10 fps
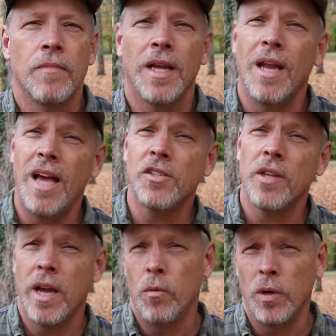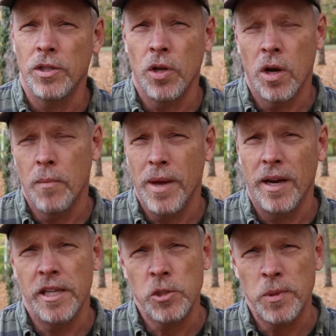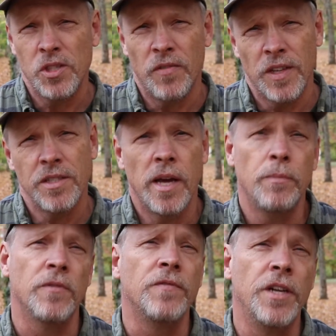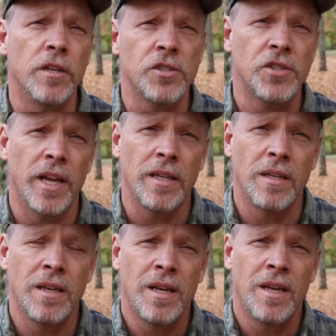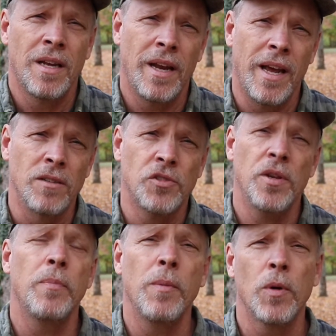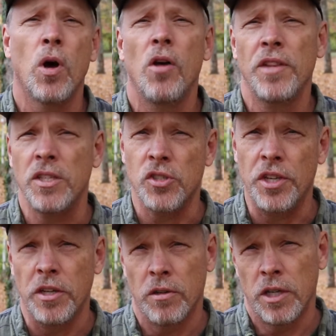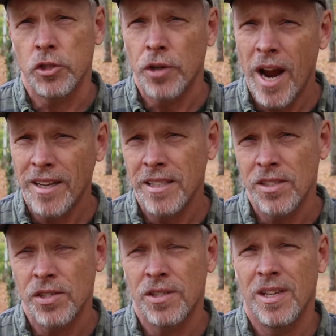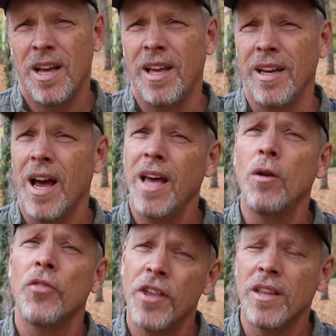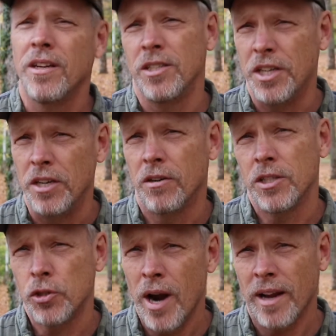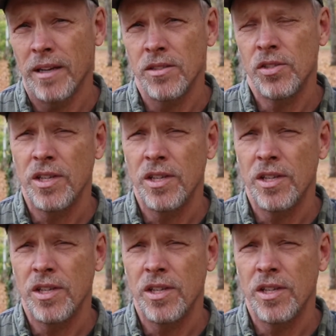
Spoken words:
And lastly, I want to talk about a specific type of deer scent. Now, some people call these deer attractants, and I don't think they're deer attractants.